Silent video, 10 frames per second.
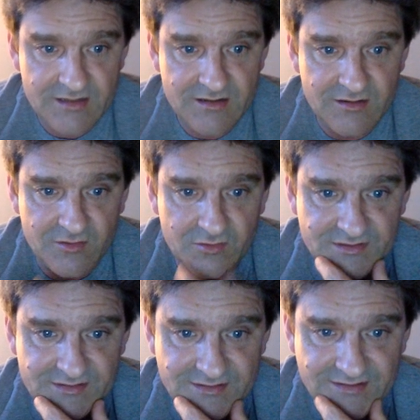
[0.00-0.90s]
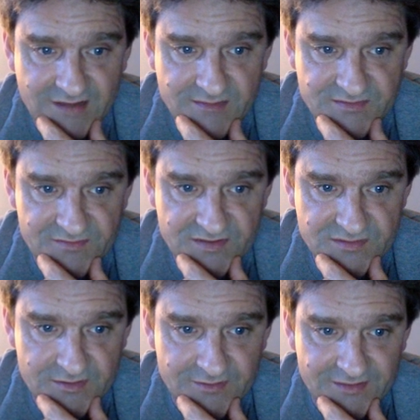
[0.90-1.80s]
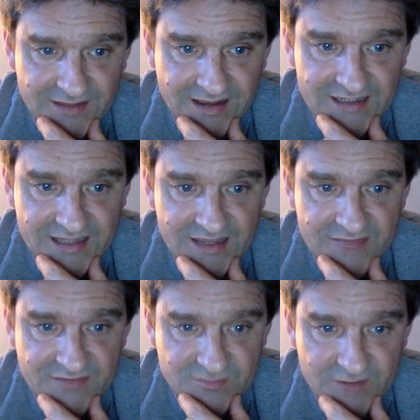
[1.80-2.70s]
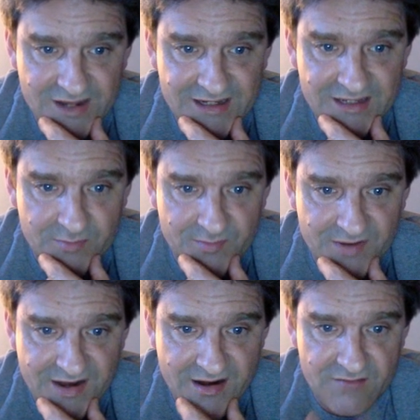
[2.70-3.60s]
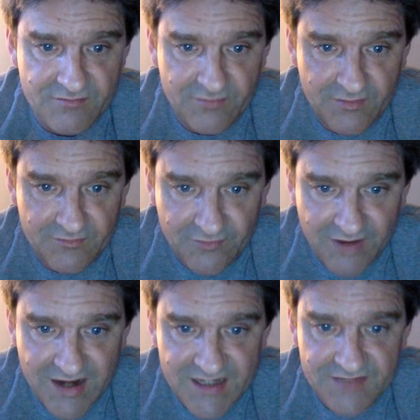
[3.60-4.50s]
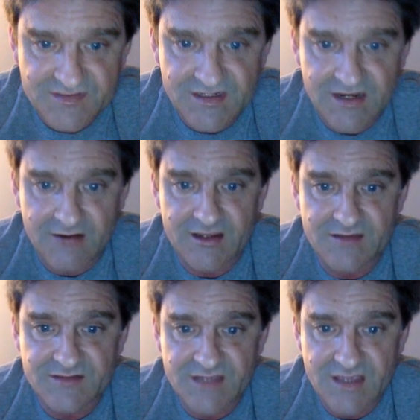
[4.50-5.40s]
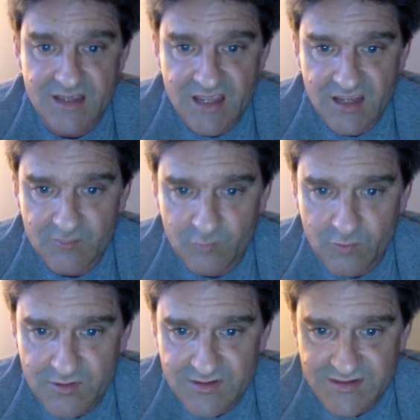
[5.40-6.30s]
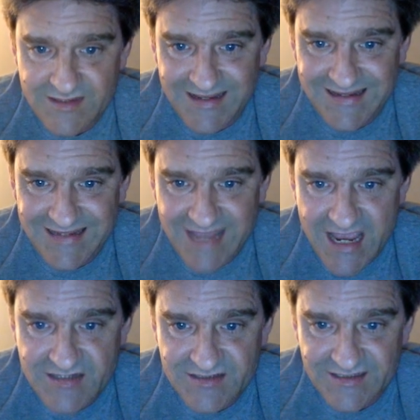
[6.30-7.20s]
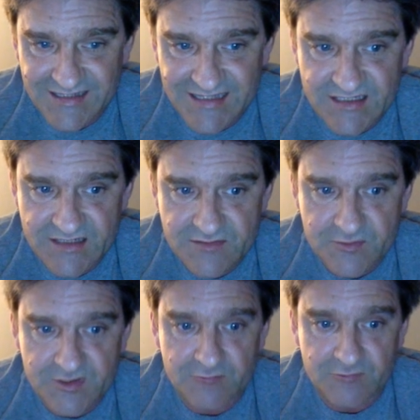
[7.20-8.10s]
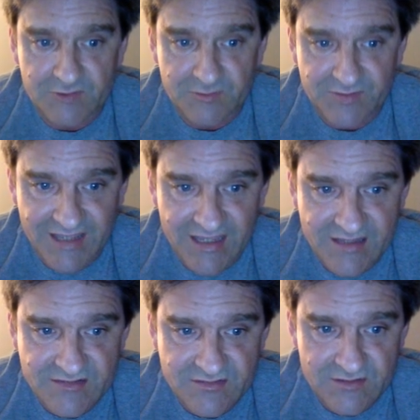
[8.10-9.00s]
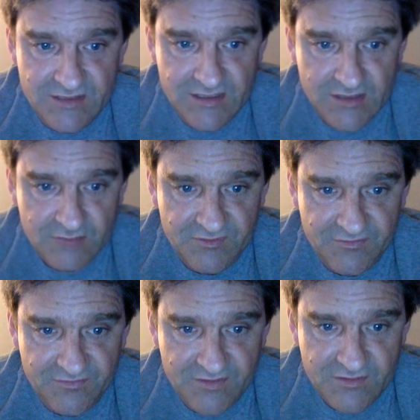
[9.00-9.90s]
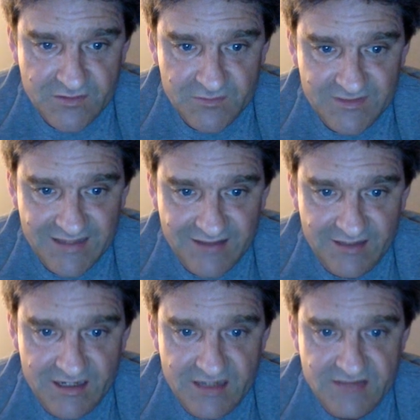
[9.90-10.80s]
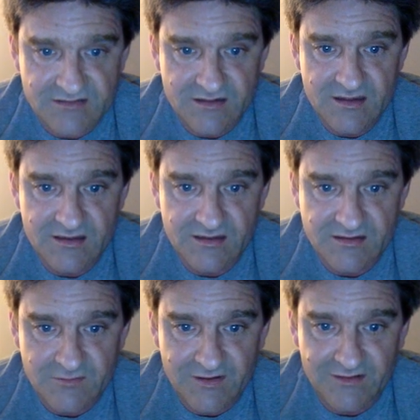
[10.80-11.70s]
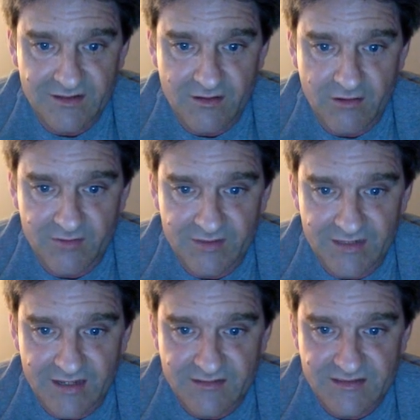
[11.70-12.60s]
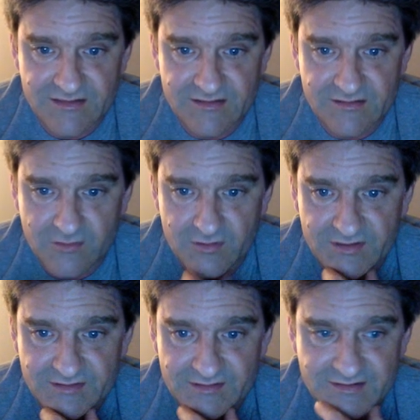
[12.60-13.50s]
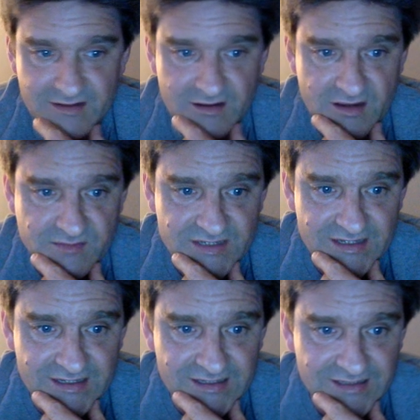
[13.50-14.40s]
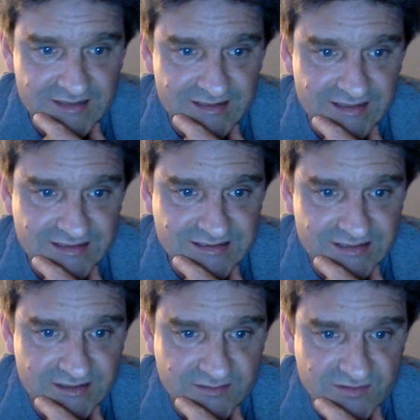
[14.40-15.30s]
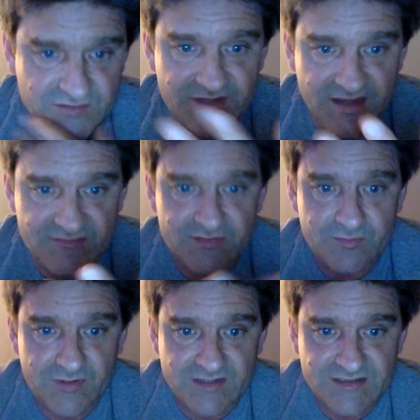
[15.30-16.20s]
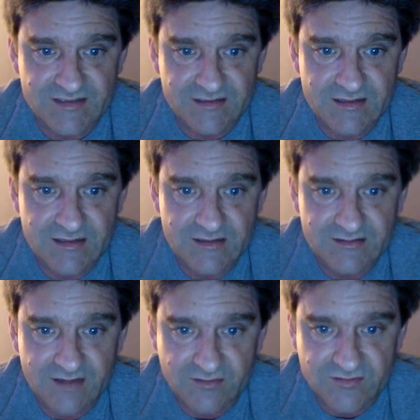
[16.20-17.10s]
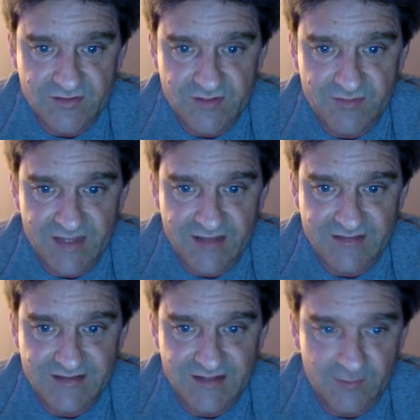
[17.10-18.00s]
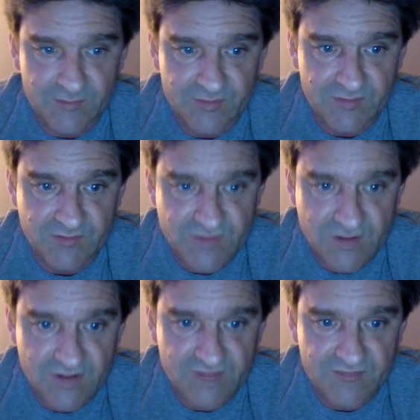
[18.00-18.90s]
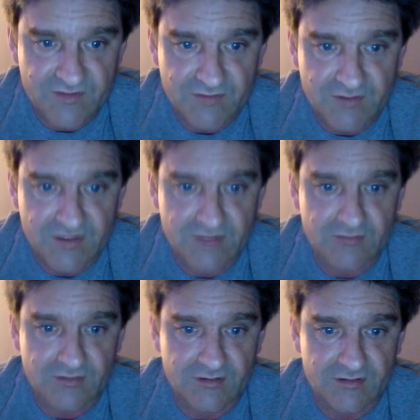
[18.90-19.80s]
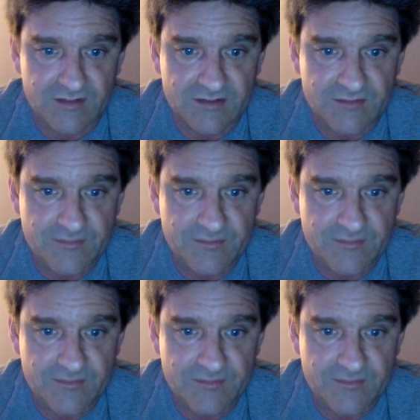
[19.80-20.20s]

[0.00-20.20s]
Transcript: According to the Times of Israel, the IDF is ready and prepared for a variety of scenarios and warns that any actions against Israel will be answered with fierce retaliation, the Israeli army announced, according to the Times. The incident comes shortly after President Donald Trump announced that he would be withdrawing from the Iran nuclear deal.